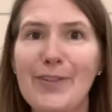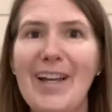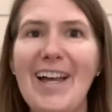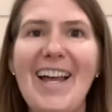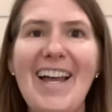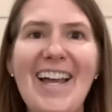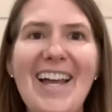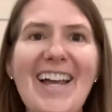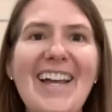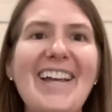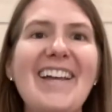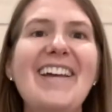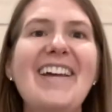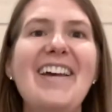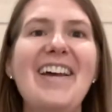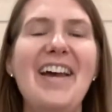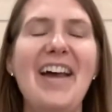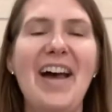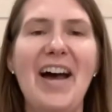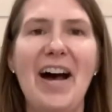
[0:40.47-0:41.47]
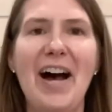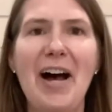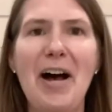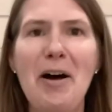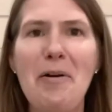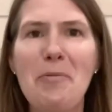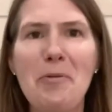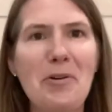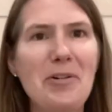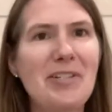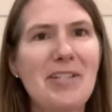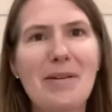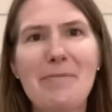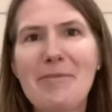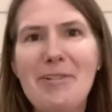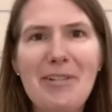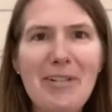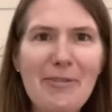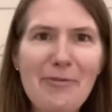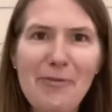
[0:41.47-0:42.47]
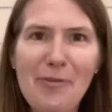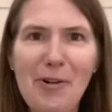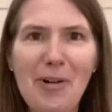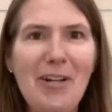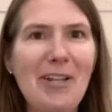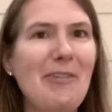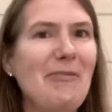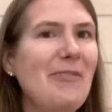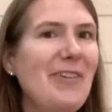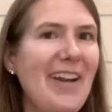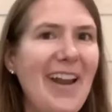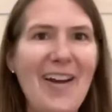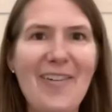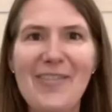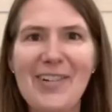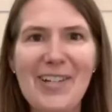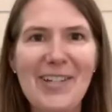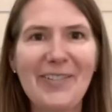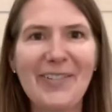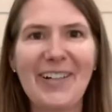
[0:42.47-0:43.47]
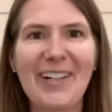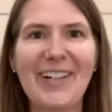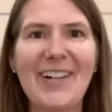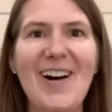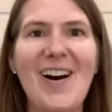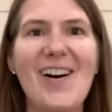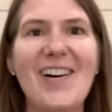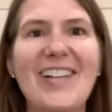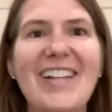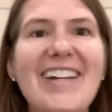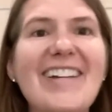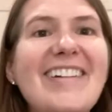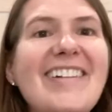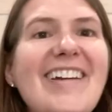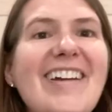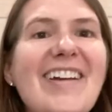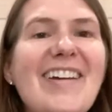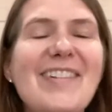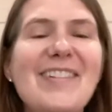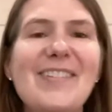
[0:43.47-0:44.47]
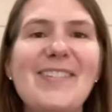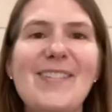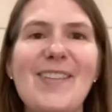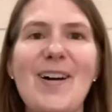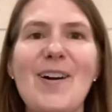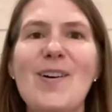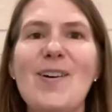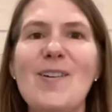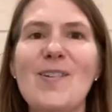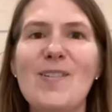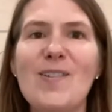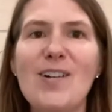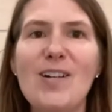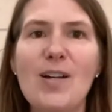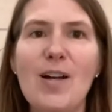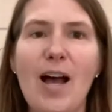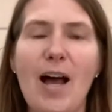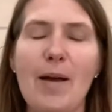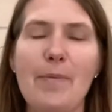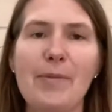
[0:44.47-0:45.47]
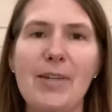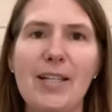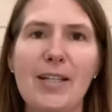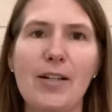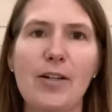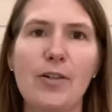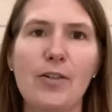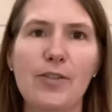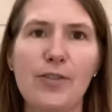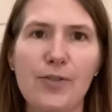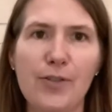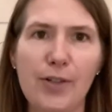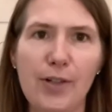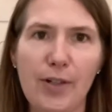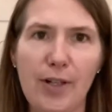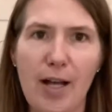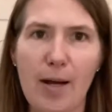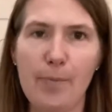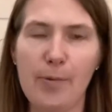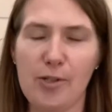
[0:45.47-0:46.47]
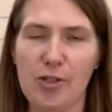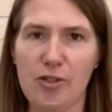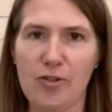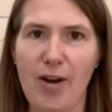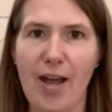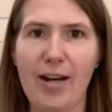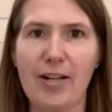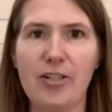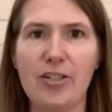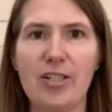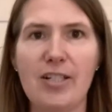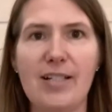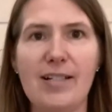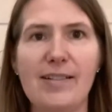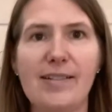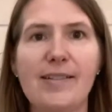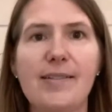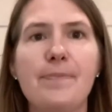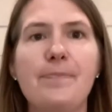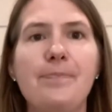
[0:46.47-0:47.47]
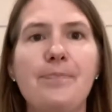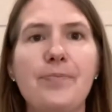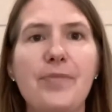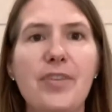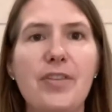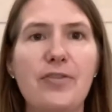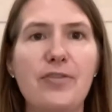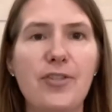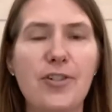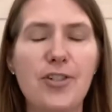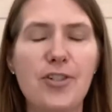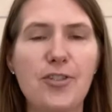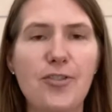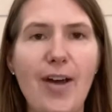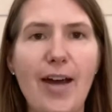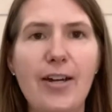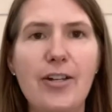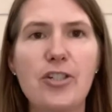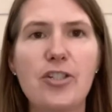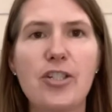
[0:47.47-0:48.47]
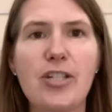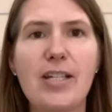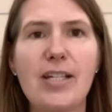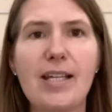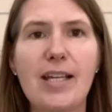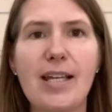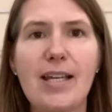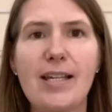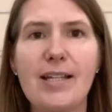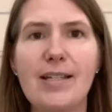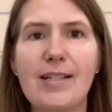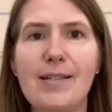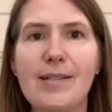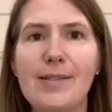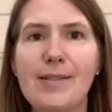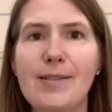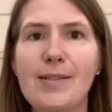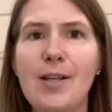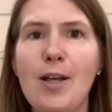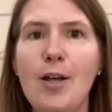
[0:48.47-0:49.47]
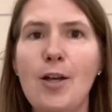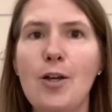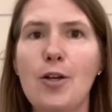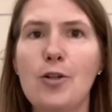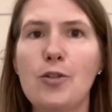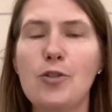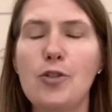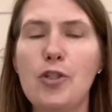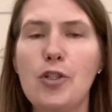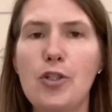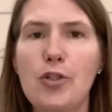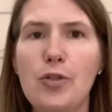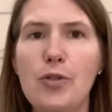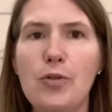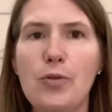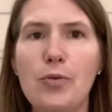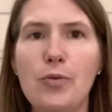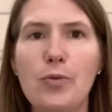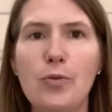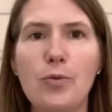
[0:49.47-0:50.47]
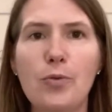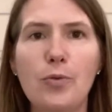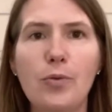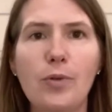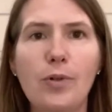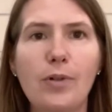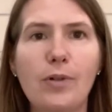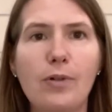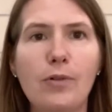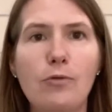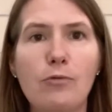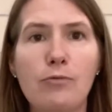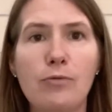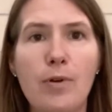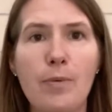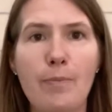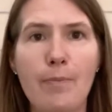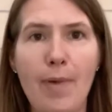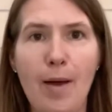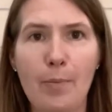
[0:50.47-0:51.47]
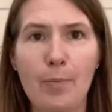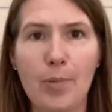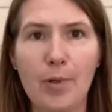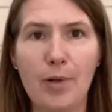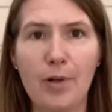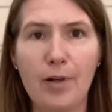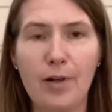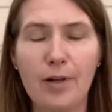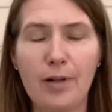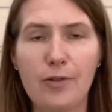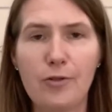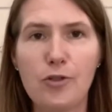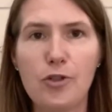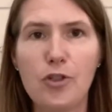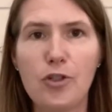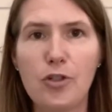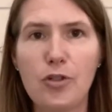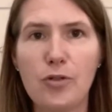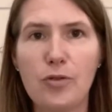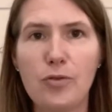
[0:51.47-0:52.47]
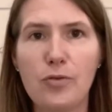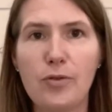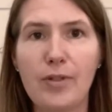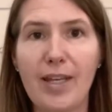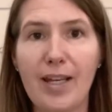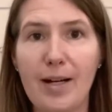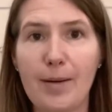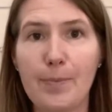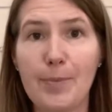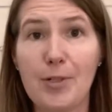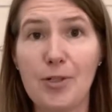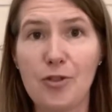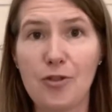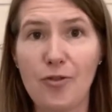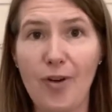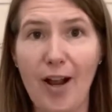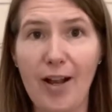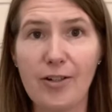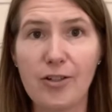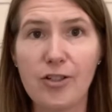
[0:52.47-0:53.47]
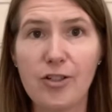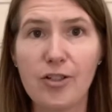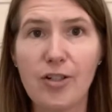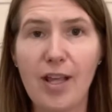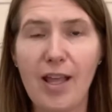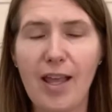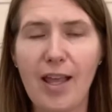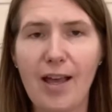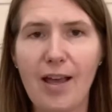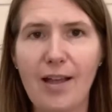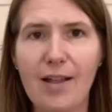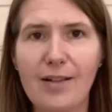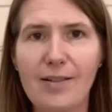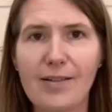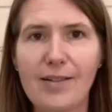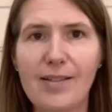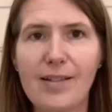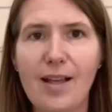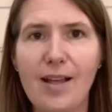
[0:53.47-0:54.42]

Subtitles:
or WD-40, whatever you want to call it. So I'm going to go through a couple strategies. The first strategy is to remember to get up and stretch. And